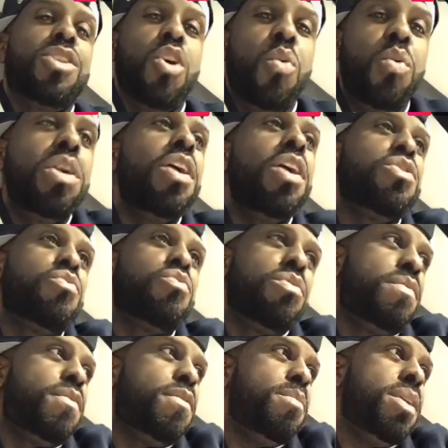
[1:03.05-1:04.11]
Go in the other
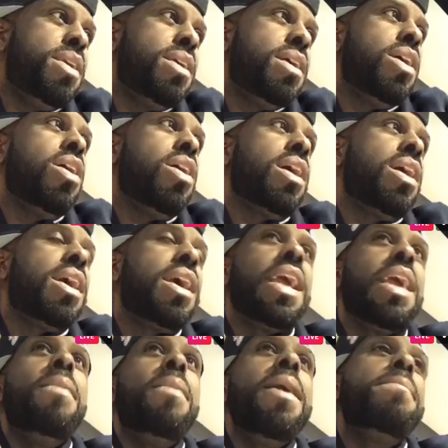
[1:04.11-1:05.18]
room for me.
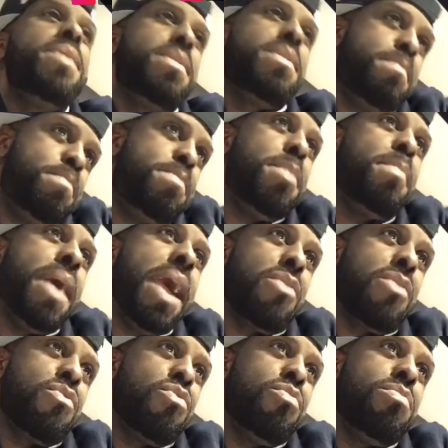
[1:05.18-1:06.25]
It might be the
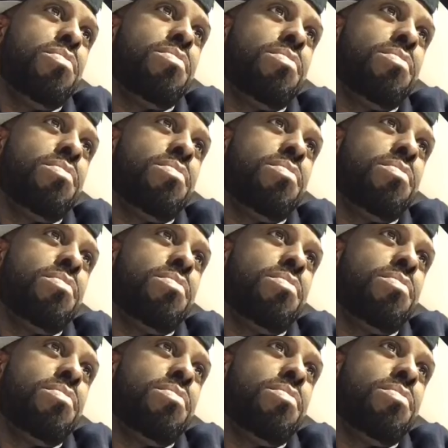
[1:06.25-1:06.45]
back room.